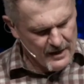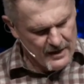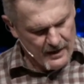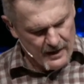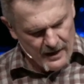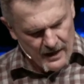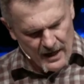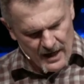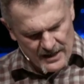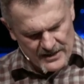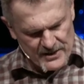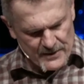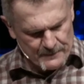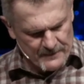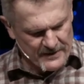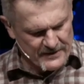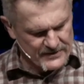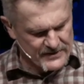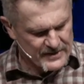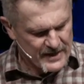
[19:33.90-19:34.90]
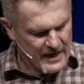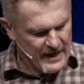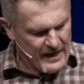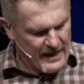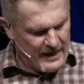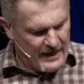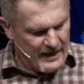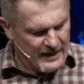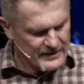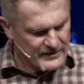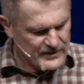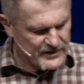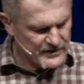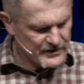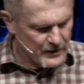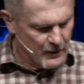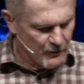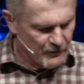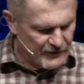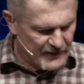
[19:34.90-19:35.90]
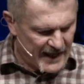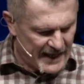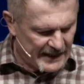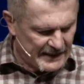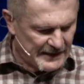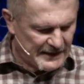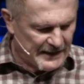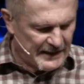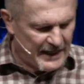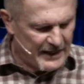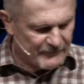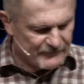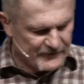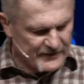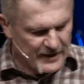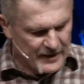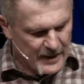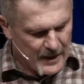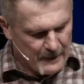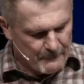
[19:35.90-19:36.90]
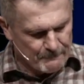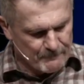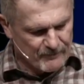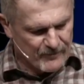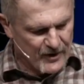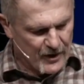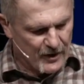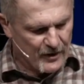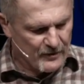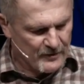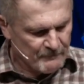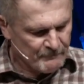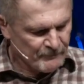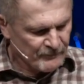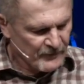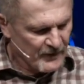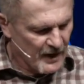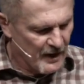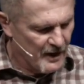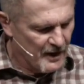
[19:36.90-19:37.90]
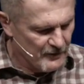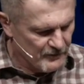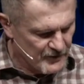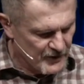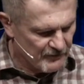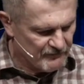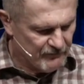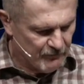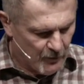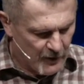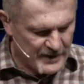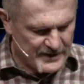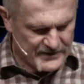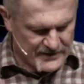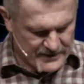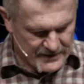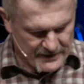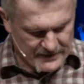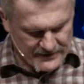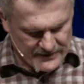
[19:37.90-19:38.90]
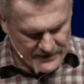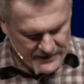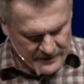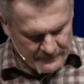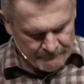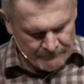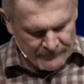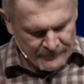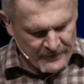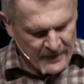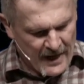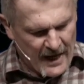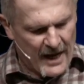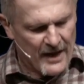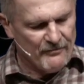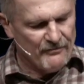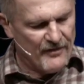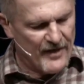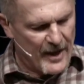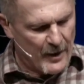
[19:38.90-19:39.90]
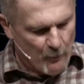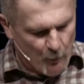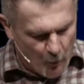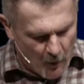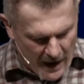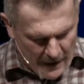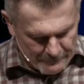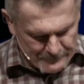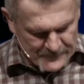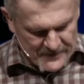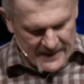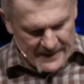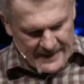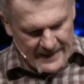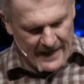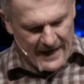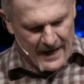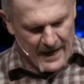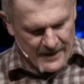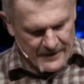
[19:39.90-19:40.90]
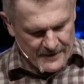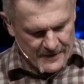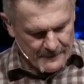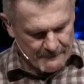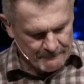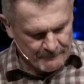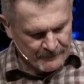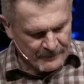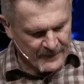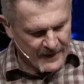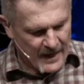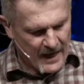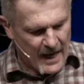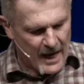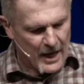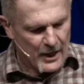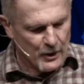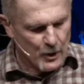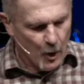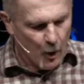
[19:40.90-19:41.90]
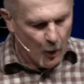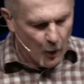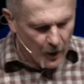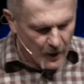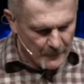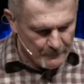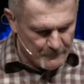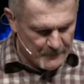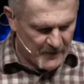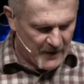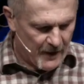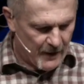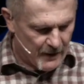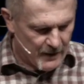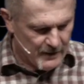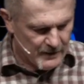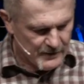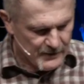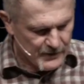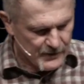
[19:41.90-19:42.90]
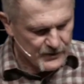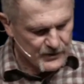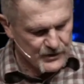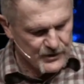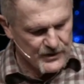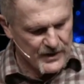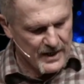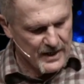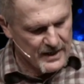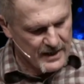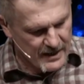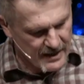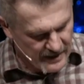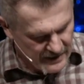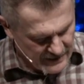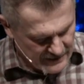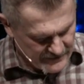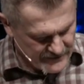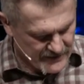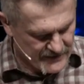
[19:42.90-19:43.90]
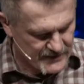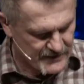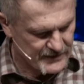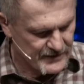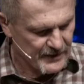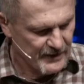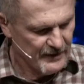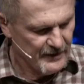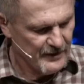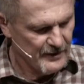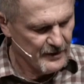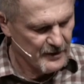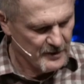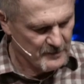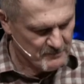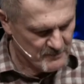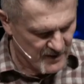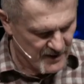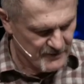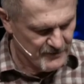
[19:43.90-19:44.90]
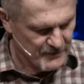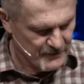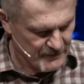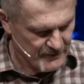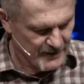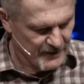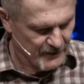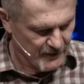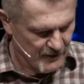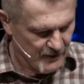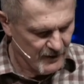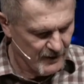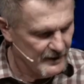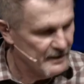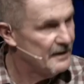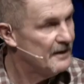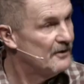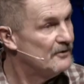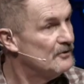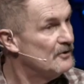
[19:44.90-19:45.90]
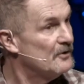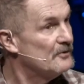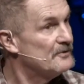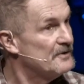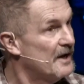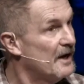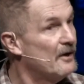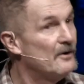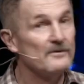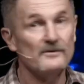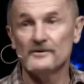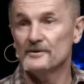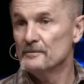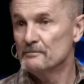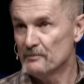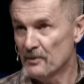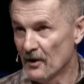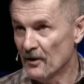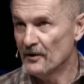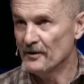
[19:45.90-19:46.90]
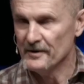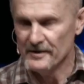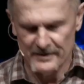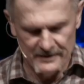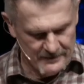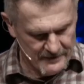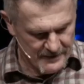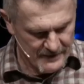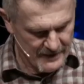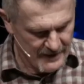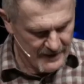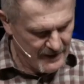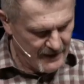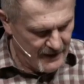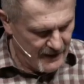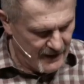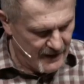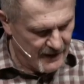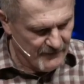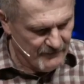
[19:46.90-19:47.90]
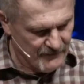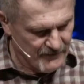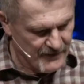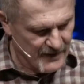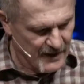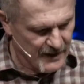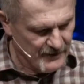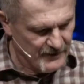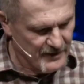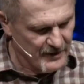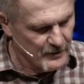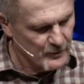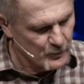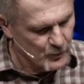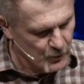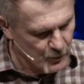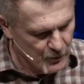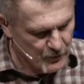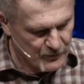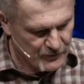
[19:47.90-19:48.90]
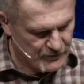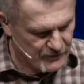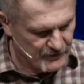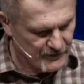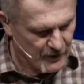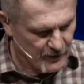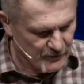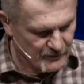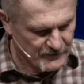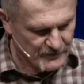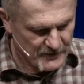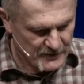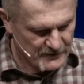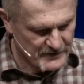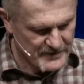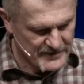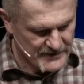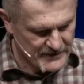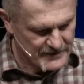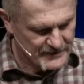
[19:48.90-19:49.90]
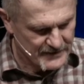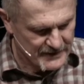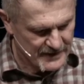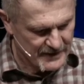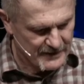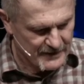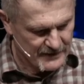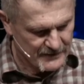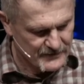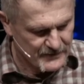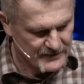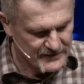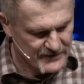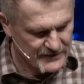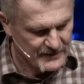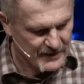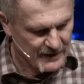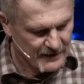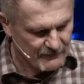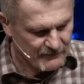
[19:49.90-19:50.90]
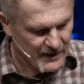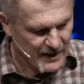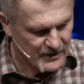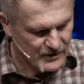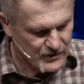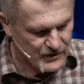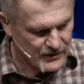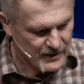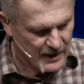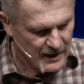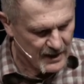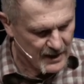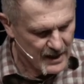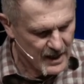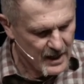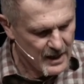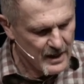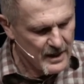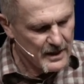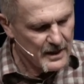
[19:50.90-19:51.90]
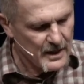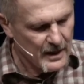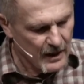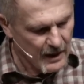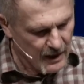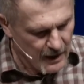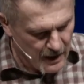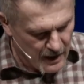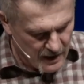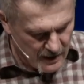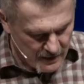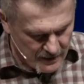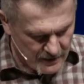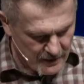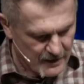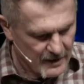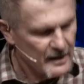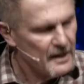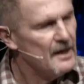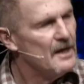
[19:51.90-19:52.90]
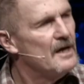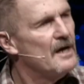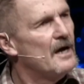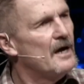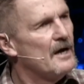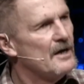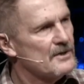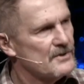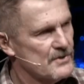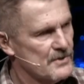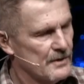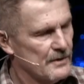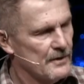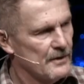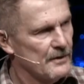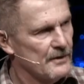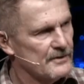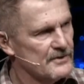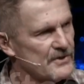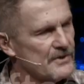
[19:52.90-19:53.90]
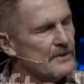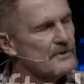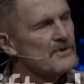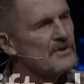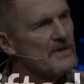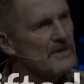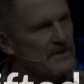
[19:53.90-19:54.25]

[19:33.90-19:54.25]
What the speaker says: husbands. And so they lifted up their voices, and they wept again. And Orpah, she kissed her mother-in-law and no doubt departed. And then Ruth, though, notice, isn't it interesting that she clung to her. So she